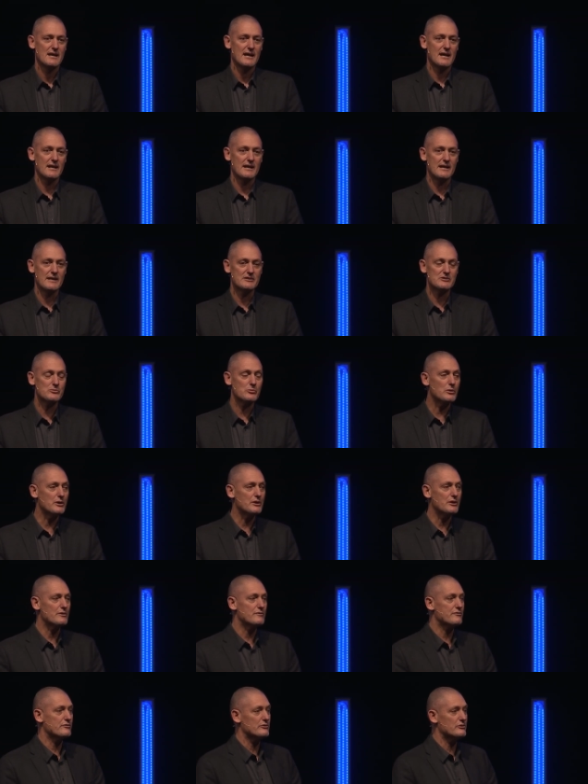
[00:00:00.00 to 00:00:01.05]
And as
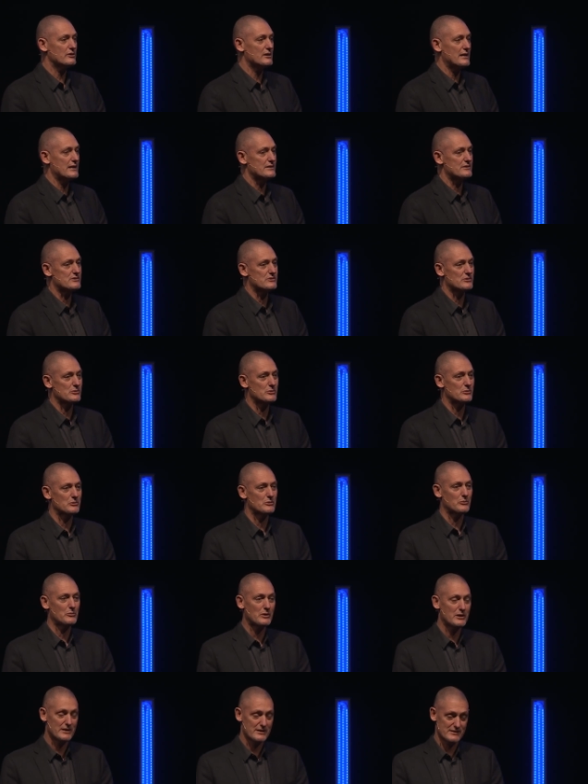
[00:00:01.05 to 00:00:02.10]
wonderful as
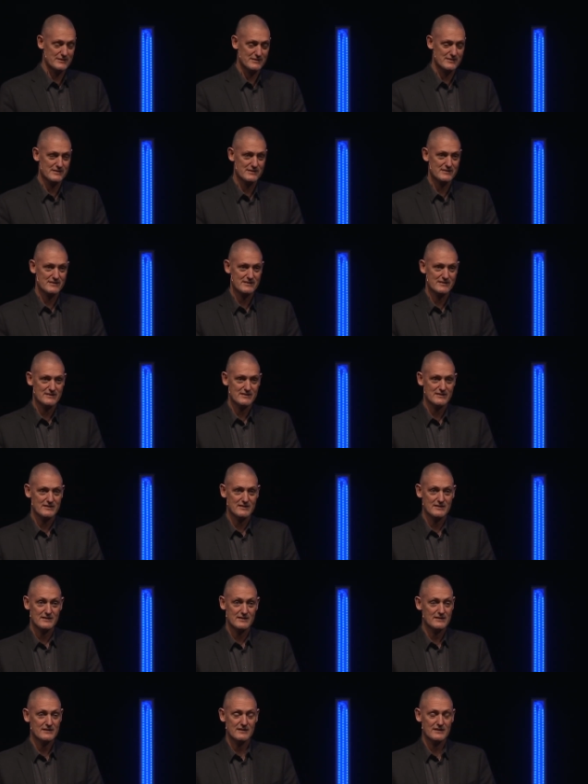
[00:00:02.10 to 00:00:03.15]
school was,
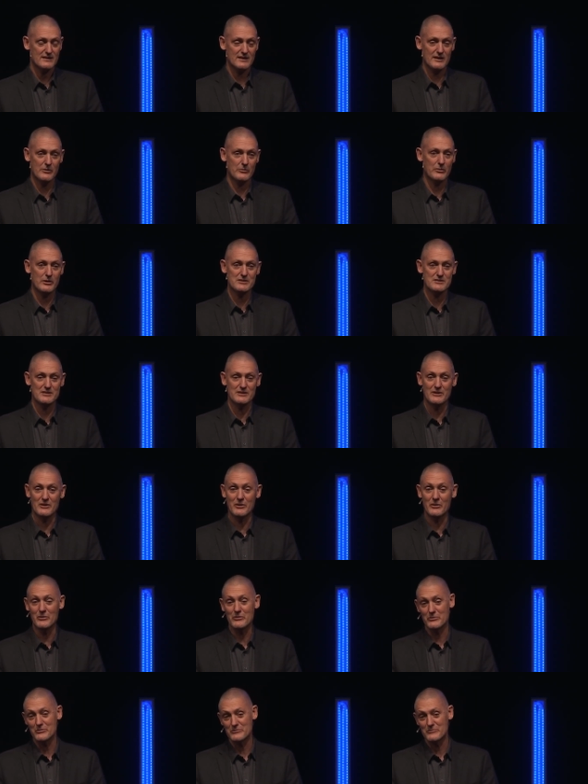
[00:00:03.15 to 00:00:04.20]
it wasn't
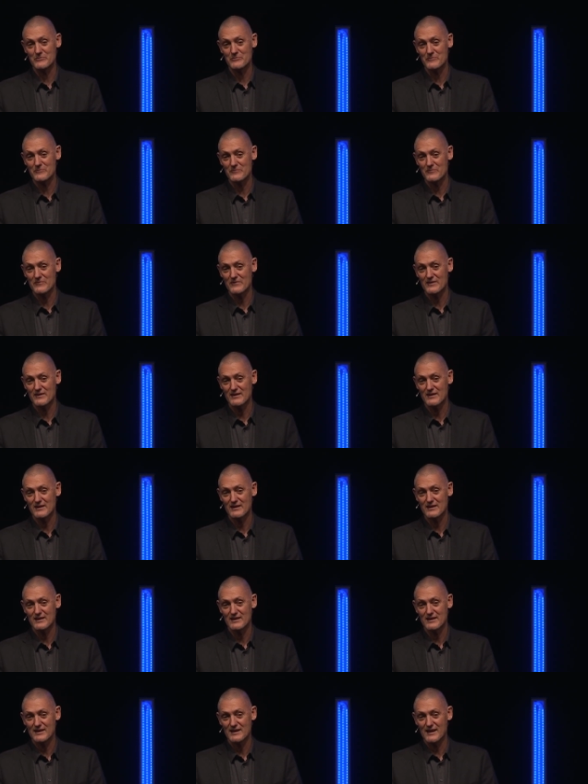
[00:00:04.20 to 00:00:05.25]
home.
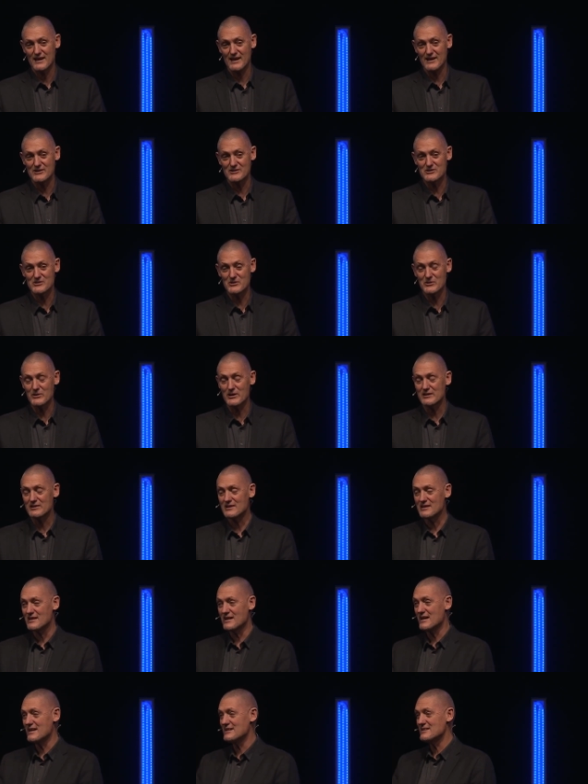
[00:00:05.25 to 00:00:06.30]
And so at
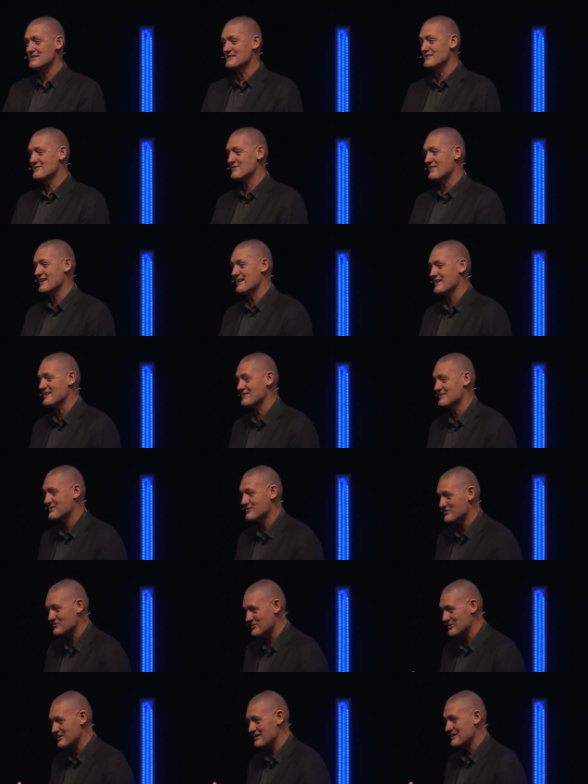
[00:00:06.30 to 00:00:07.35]
the end of that
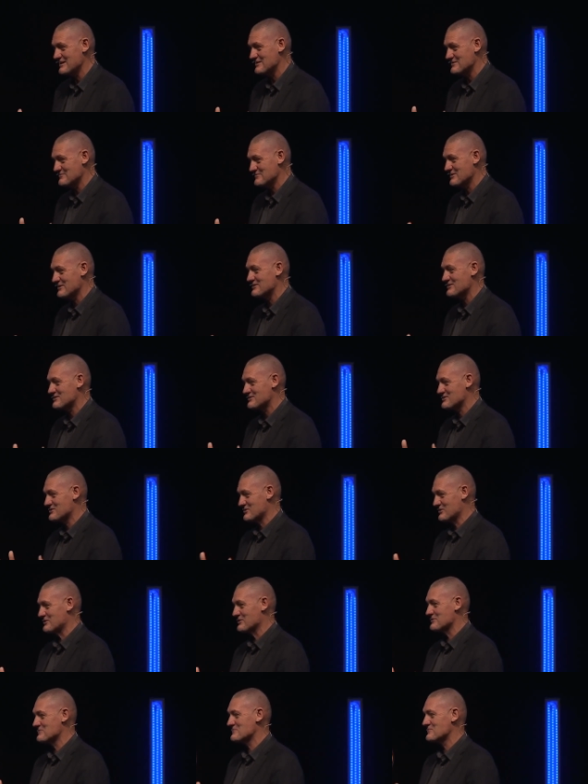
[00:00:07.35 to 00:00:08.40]
three month
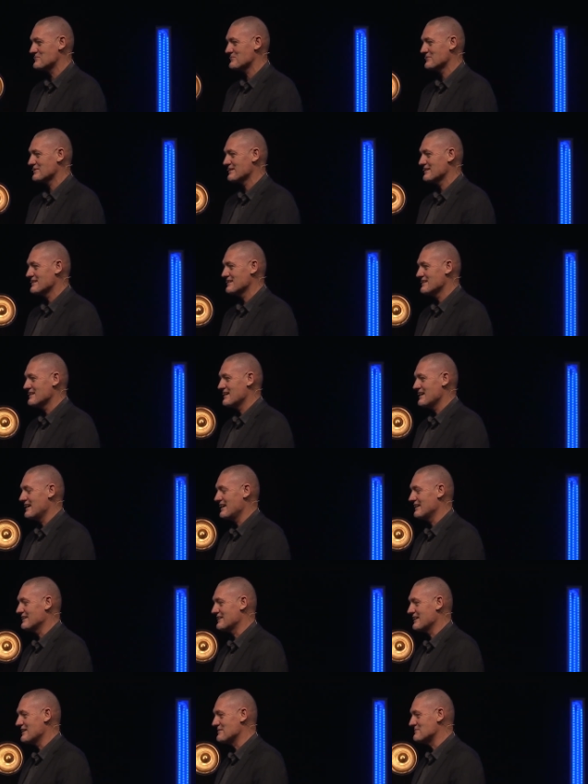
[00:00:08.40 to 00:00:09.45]
term,
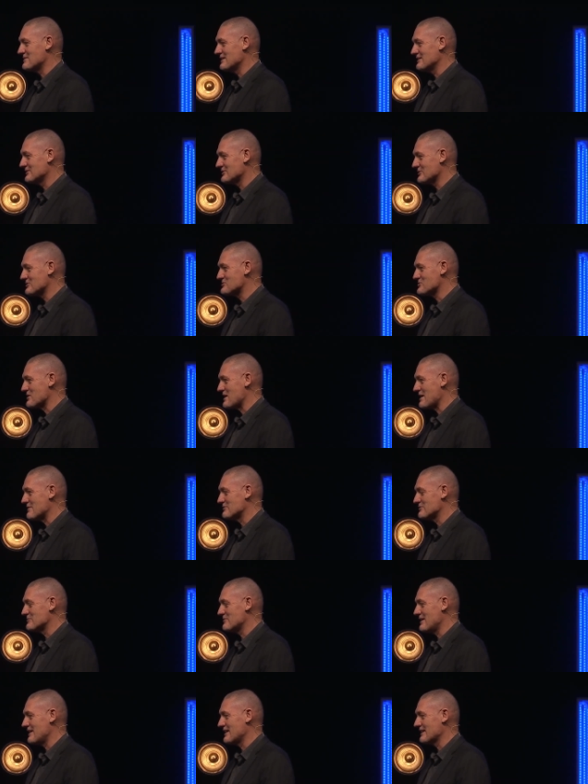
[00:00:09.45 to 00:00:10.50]
I'd get my little
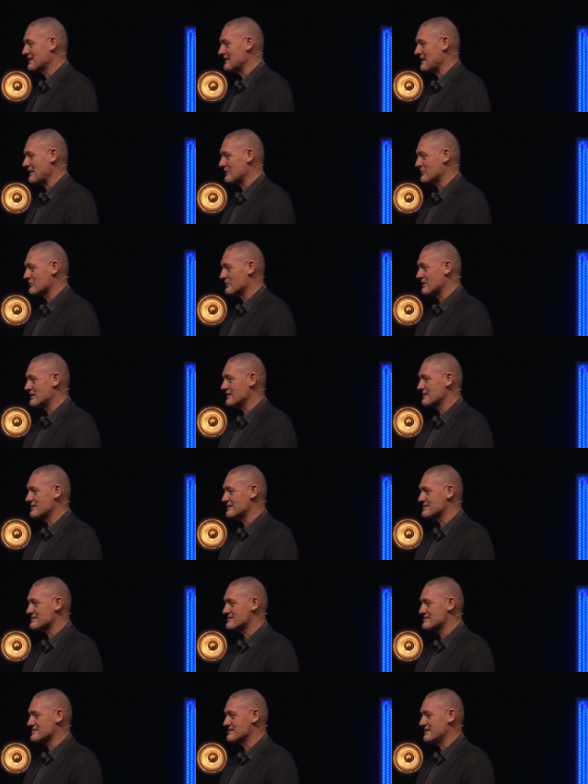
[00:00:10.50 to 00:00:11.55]
travel bag and I'd run
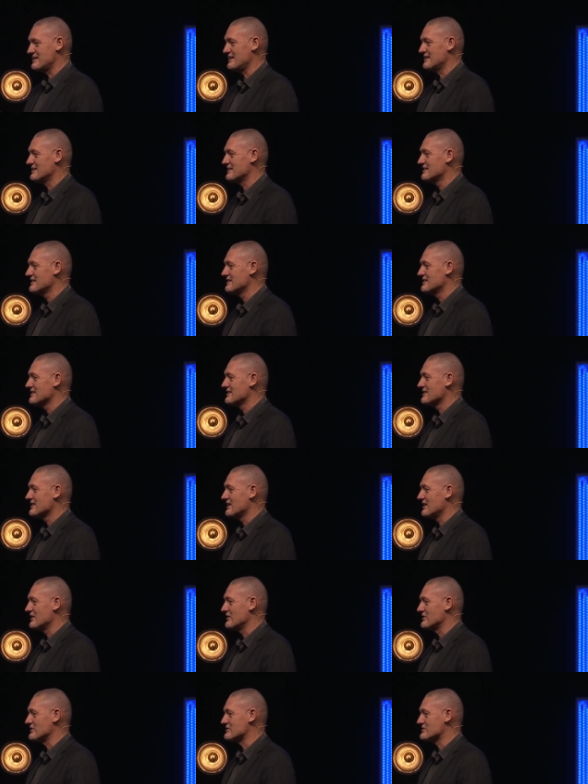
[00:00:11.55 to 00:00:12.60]
and sit
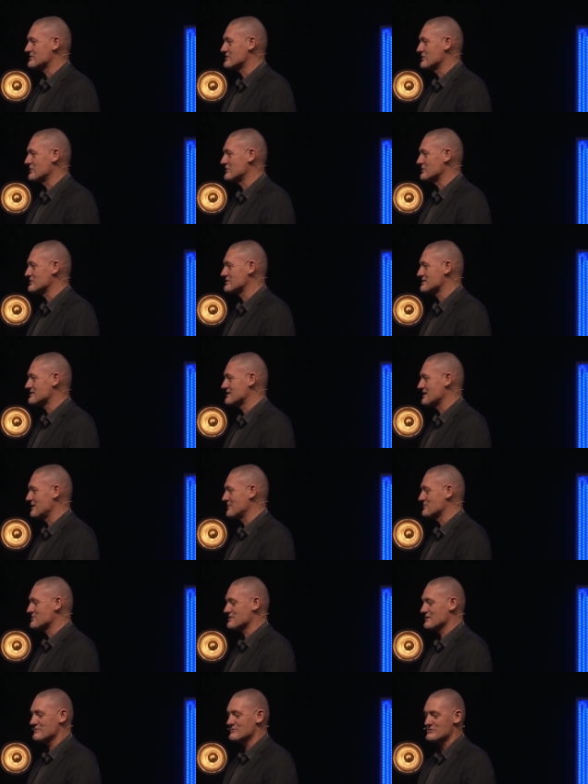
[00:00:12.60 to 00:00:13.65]
on the stone
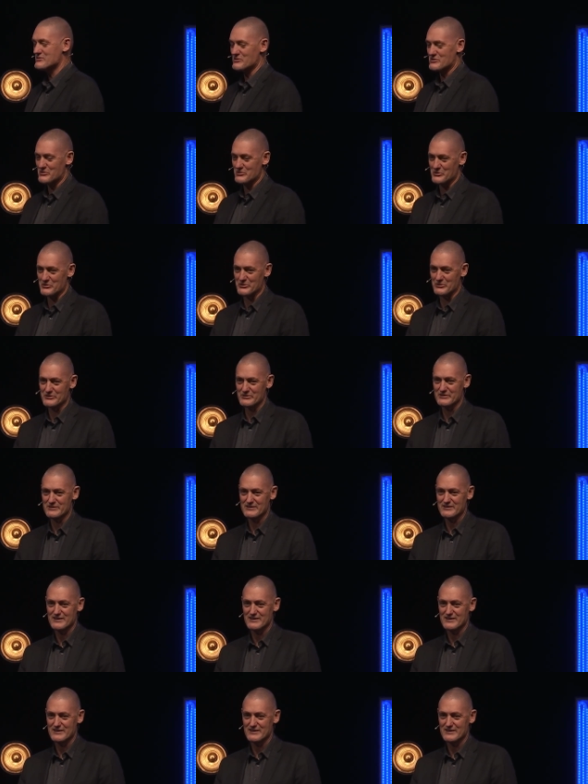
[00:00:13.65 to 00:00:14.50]
steps of school.